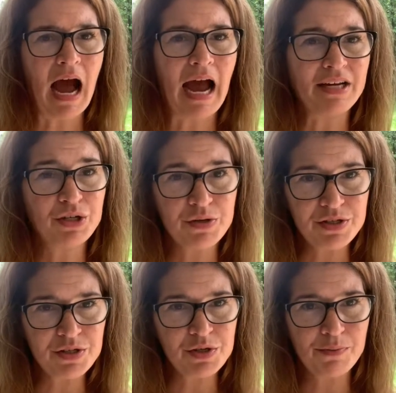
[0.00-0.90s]
I chose
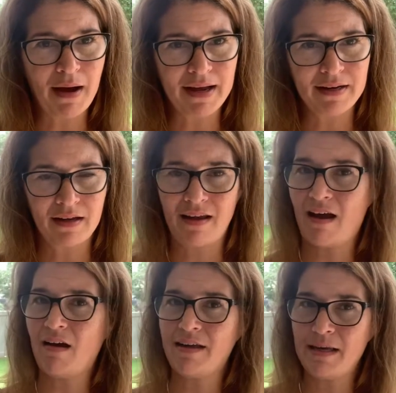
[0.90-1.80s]
to do mine
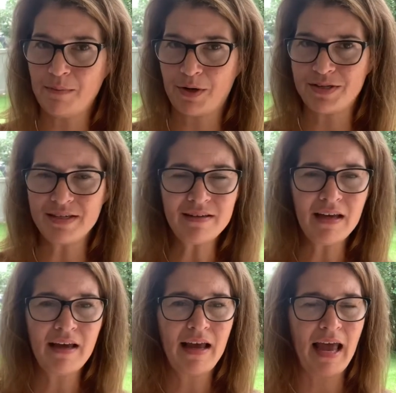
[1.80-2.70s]
in person,
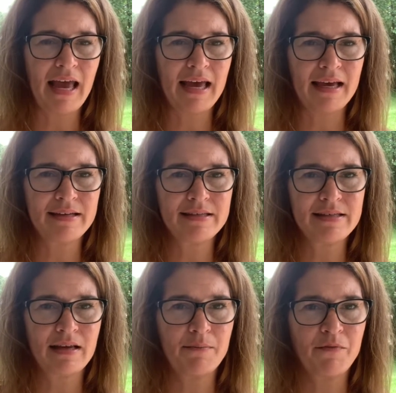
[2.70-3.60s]

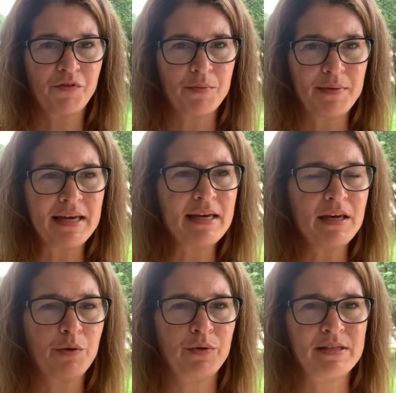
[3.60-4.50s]
and for me
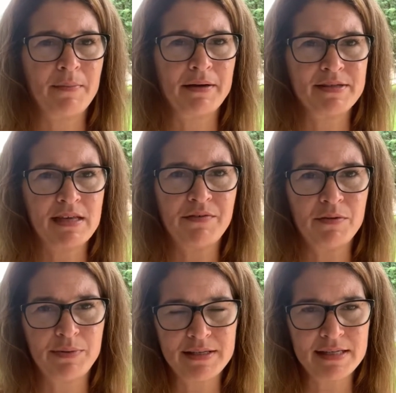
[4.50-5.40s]
it was about 7
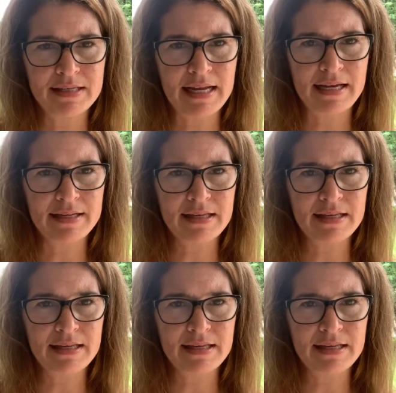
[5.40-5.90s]
business days.